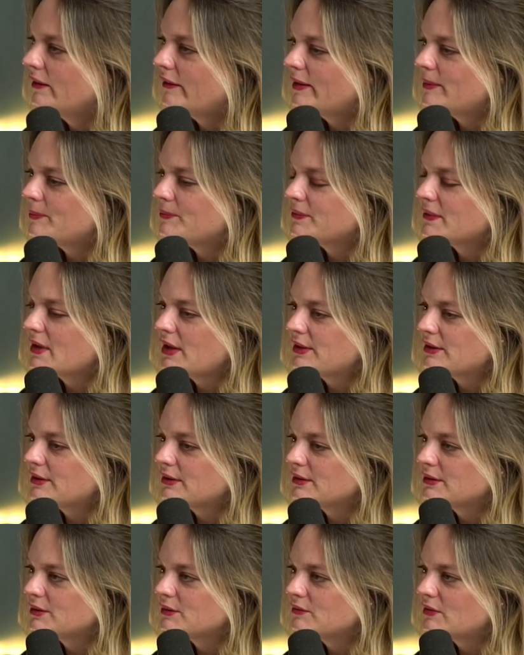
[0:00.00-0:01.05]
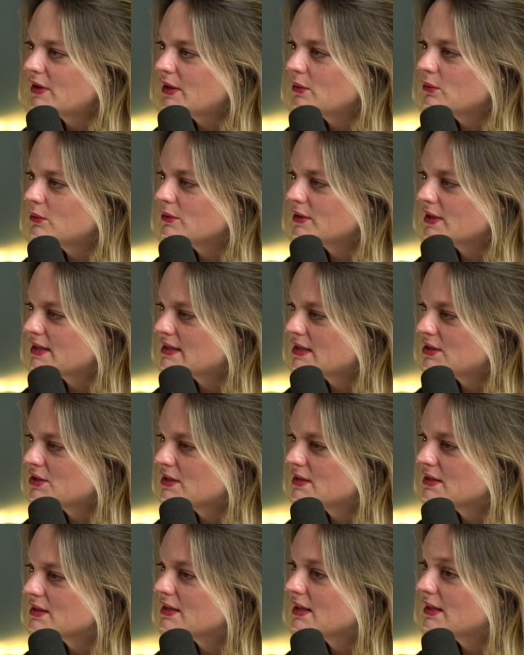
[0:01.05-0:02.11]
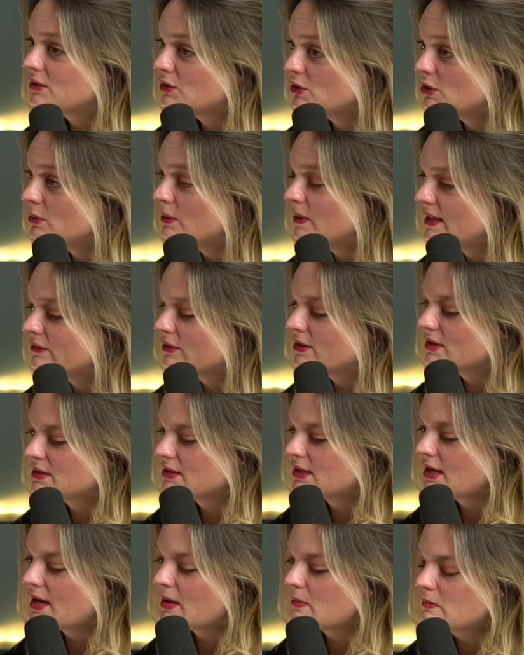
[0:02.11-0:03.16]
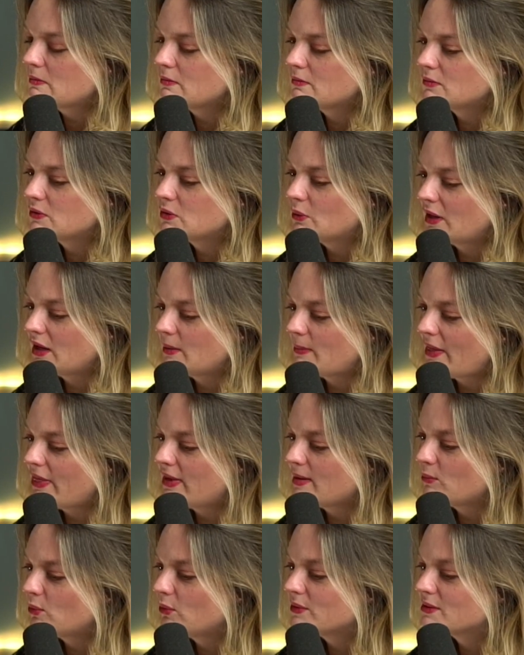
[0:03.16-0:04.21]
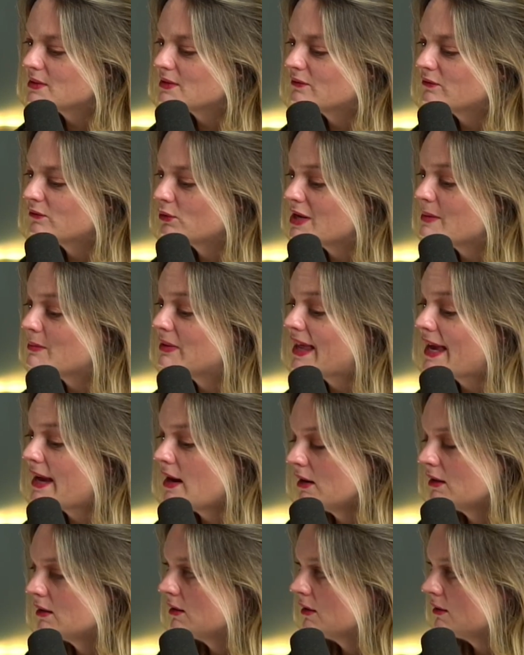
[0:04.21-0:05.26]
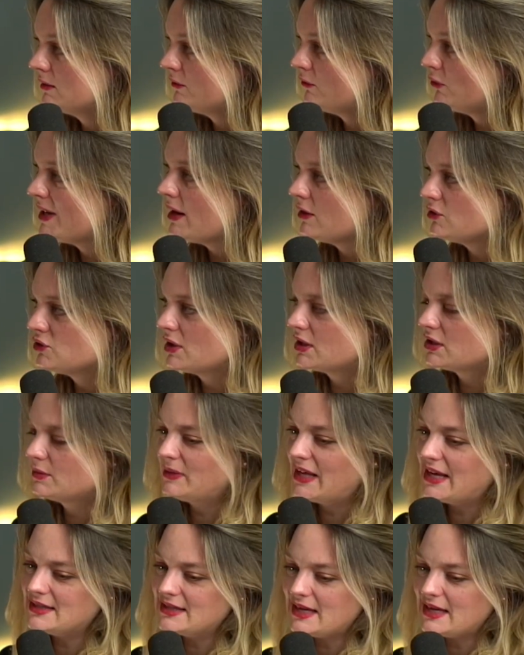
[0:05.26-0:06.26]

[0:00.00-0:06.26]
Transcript: other very cool organizations and Unilever at the time talking about the importance of free play, free unstructured play.